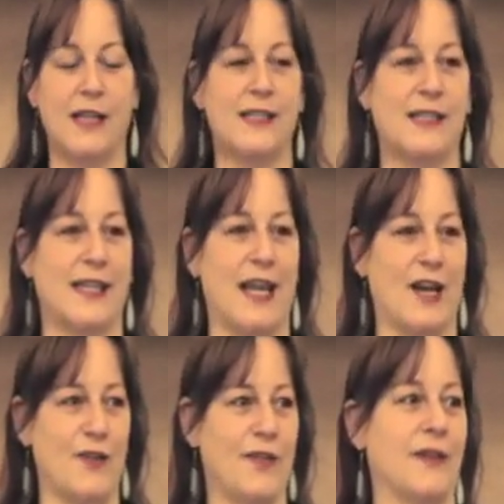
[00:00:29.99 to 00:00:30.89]

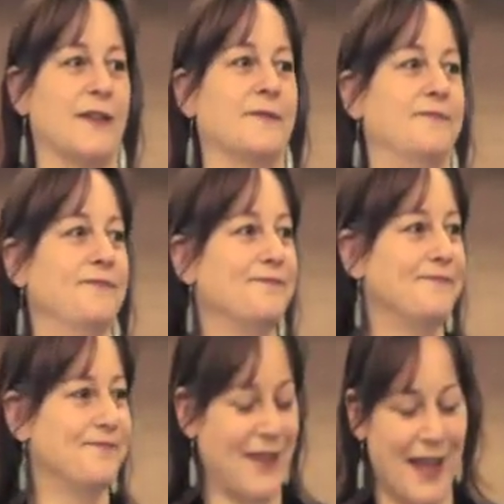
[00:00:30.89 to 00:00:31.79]
scared the
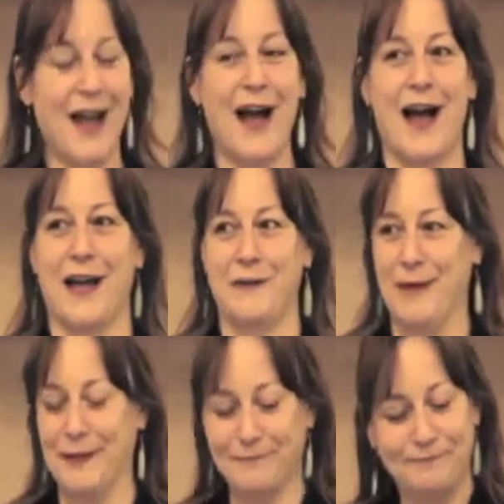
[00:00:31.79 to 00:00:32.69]
out of
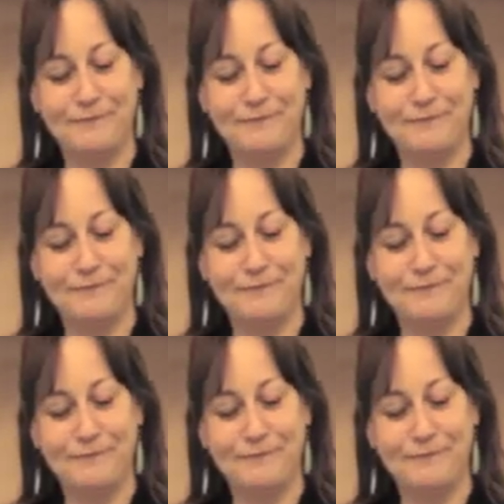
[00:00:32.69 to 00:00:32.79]
me.